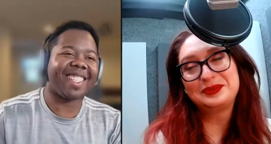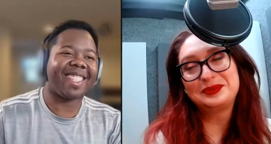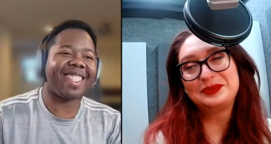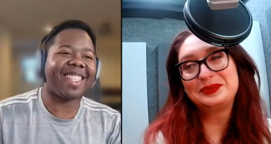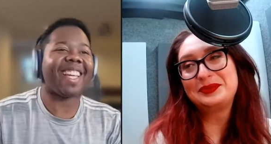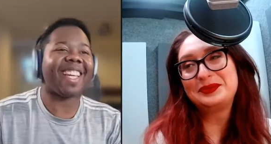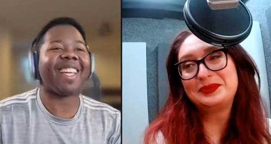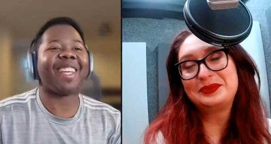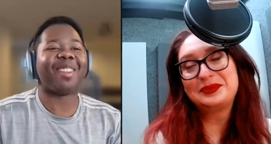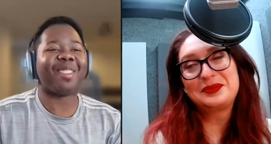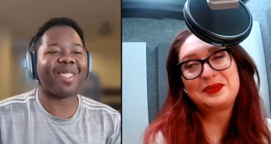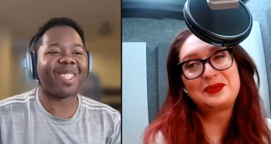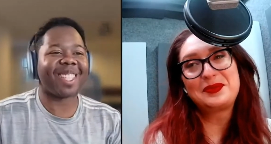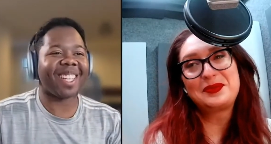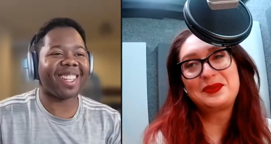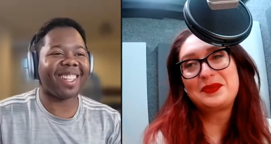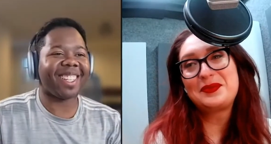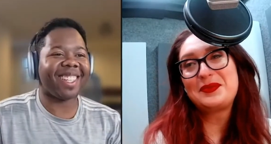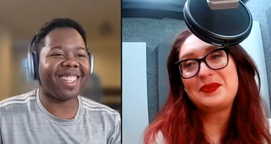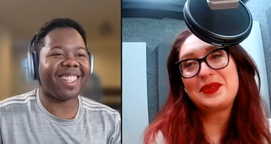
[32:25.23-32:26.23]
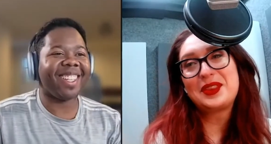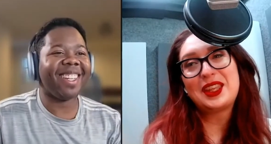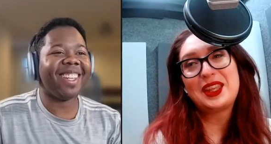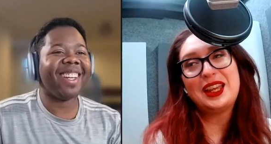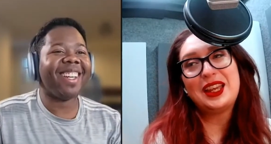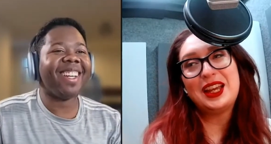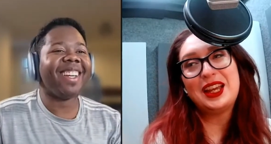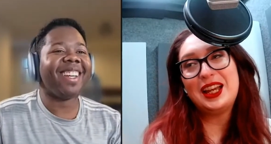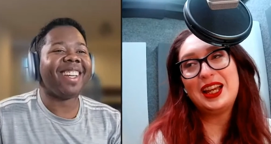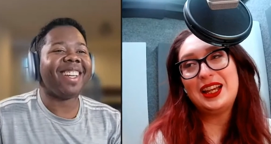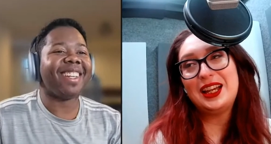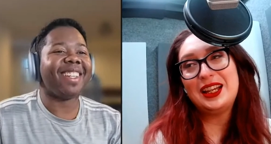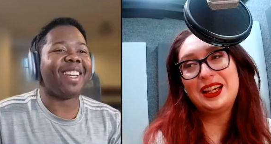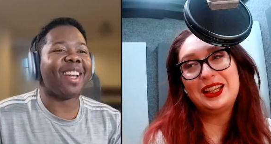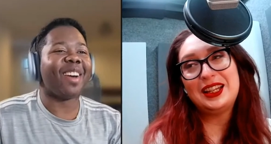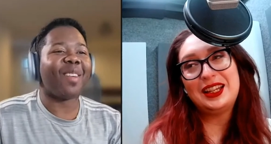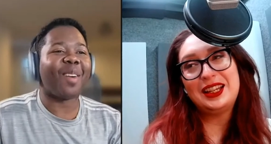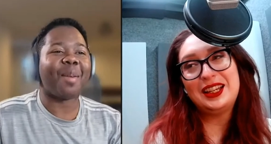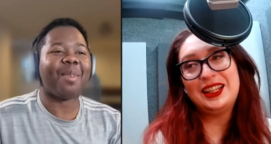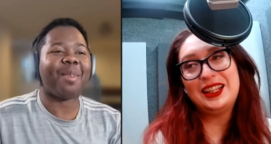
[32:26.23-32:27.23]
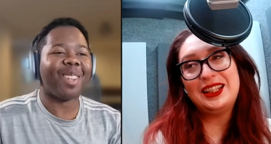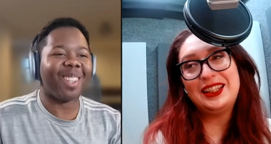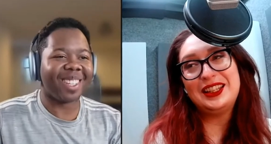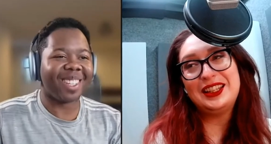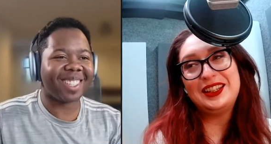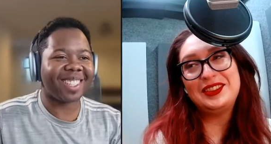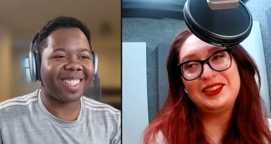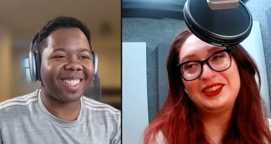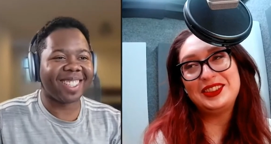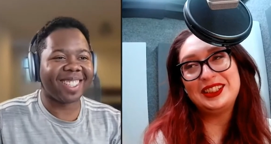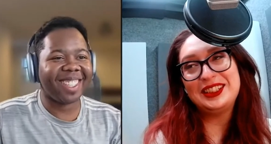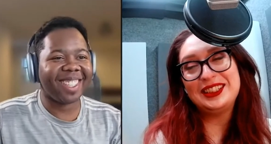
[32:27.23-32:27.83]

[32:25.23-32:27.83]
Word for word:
Speaker 1: dang you, Stella. Now I am hooked.